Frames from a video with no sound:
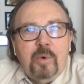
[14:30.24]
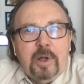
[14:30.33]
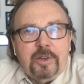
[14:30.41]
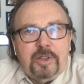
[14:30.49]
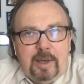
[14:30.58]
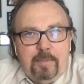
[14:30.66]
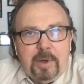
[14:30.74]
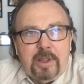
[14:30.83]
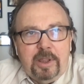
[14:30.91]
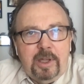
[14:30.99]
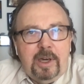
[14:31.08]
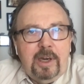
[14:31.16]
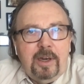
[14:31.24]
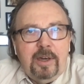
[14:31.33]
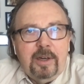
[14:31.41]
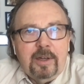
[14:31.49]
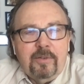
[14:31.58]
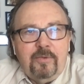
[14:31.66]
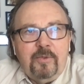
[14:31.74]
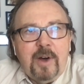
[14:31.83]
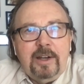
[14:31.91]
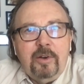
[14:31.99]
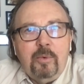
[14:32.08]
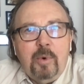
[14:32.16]
we'll typically
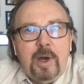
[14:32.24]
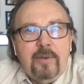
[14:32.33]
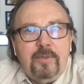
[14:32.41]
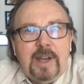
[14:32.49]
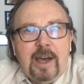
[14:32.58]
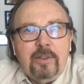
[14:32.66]
find a way of